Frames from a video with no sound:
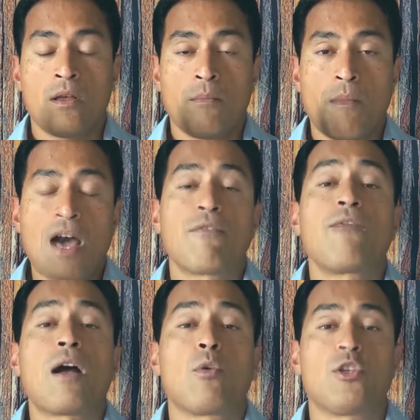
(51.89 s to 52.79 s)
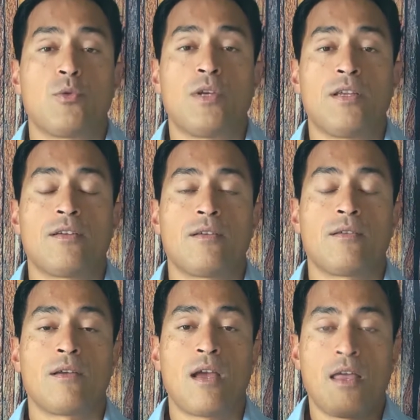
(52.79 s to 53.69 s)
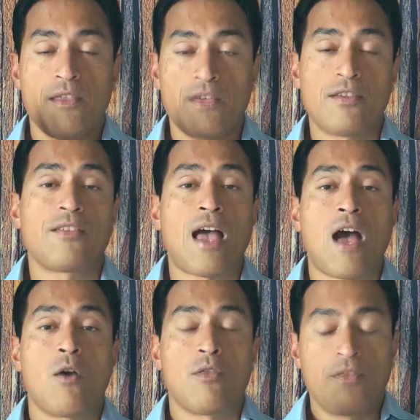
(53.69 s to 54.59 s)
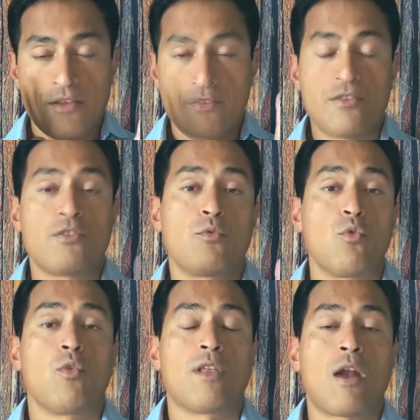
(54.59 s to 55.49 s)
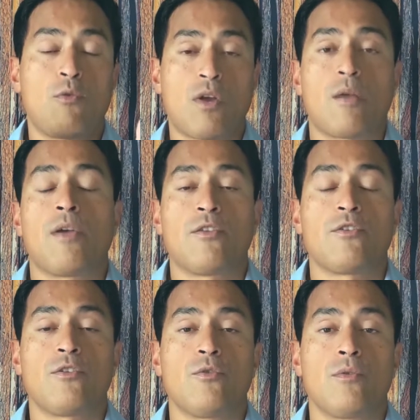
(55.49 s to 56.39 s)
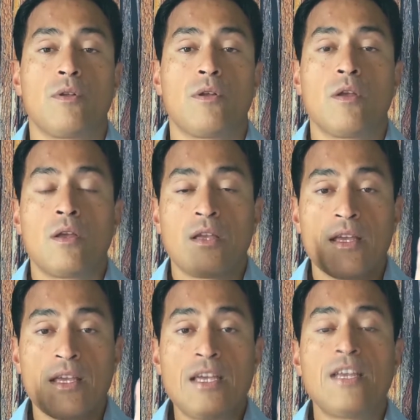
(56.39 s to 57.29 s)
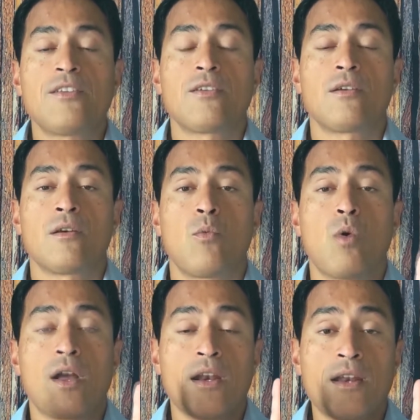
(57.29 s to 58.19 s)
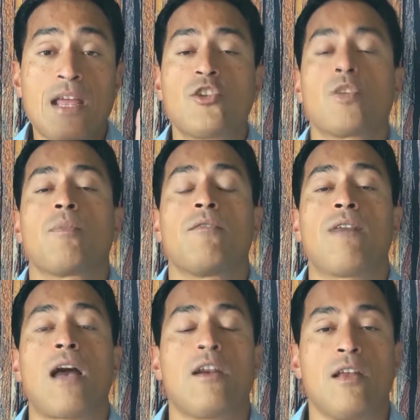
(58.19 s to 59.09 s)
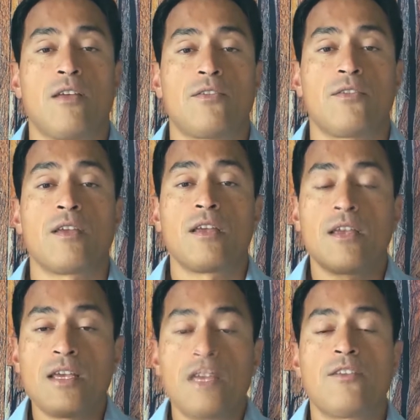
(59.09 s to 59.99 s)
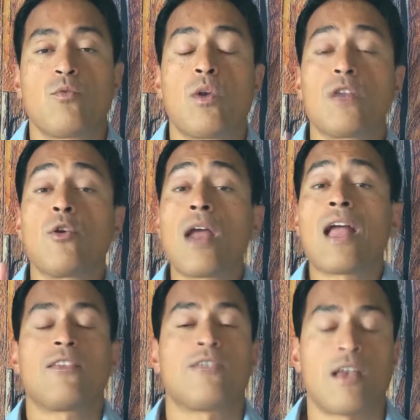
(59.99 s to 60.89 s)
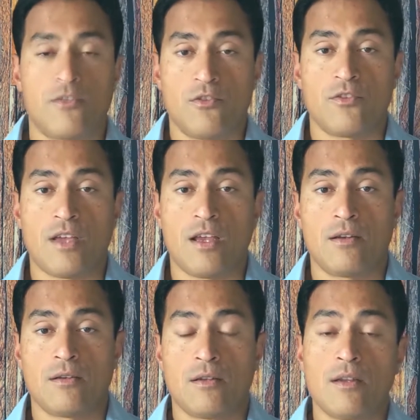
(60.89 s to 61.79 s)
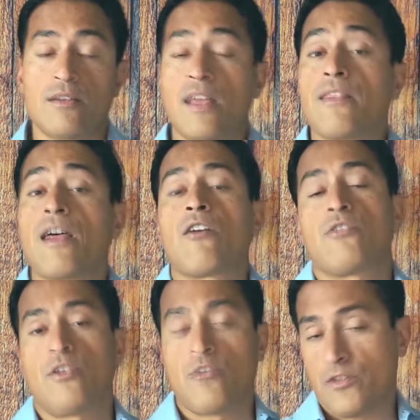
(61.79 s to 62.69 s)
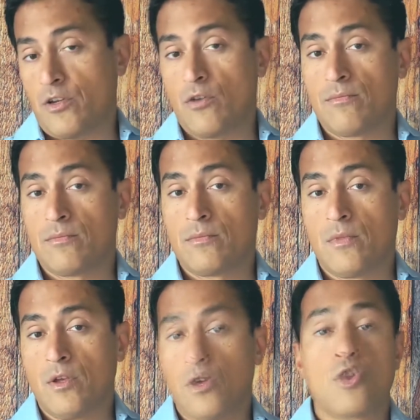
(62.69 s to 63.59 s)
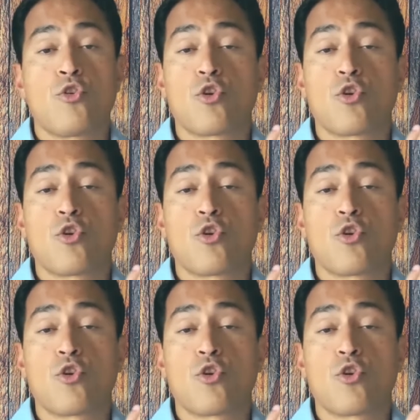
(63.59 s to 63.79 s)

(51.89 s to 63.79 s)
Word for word: Modify what you eat, and this is how, this is the rule that I would recommend to you. Eat what nature provided us. Eat what your ancestors ate 10,000 years ago. Your